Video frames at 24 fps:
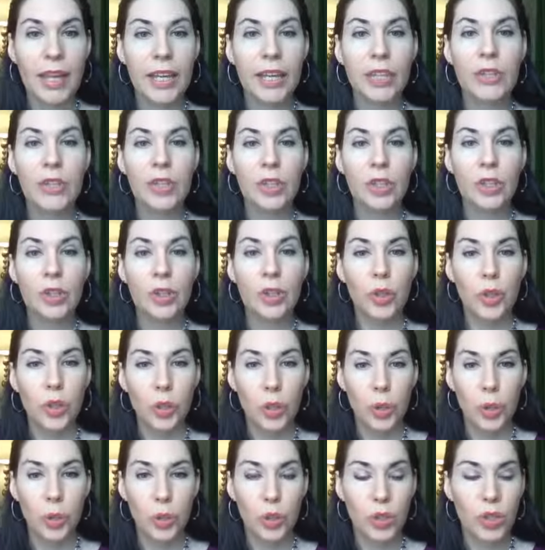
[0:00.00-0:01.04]
It's
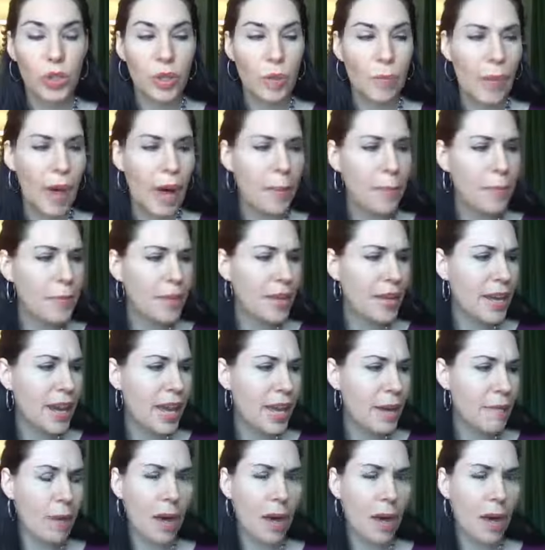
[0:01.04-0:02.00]
huge. The map they came